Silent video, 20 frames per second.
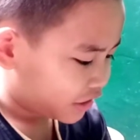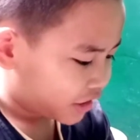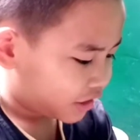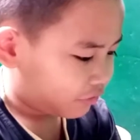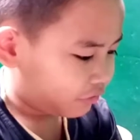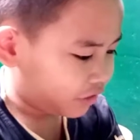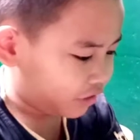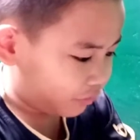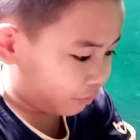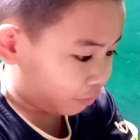
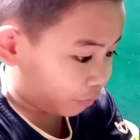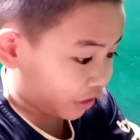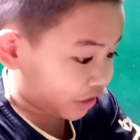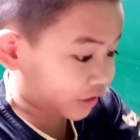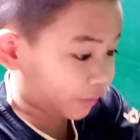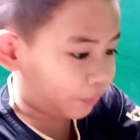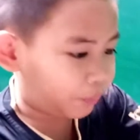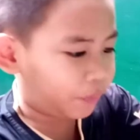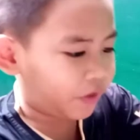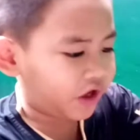when you press the
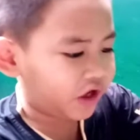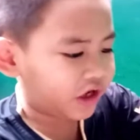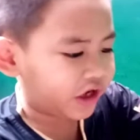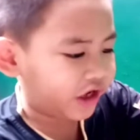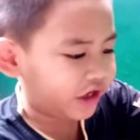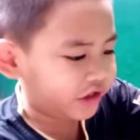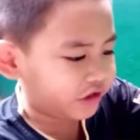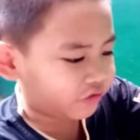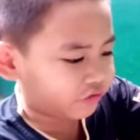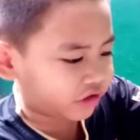
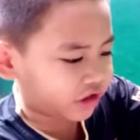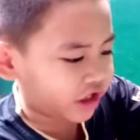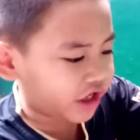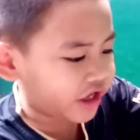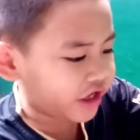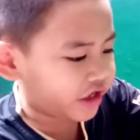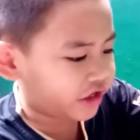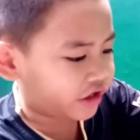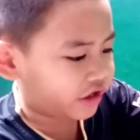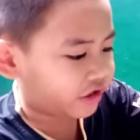button, you
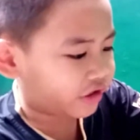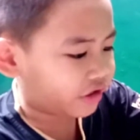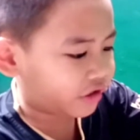can't.